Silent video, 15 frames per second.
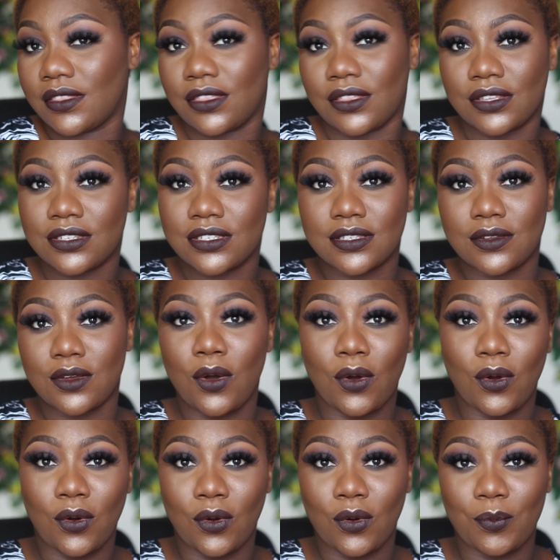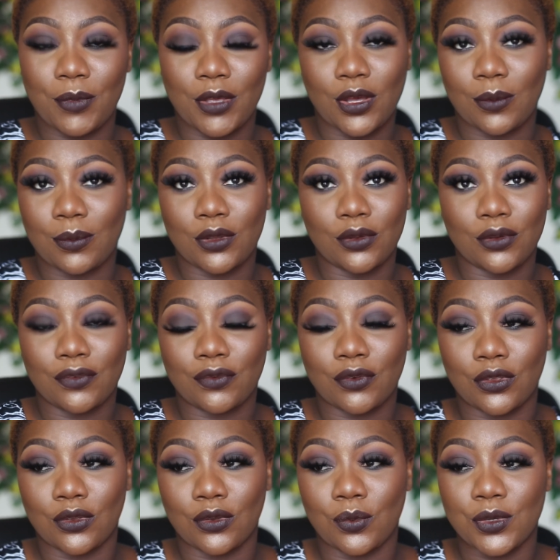this whole makeup look for you?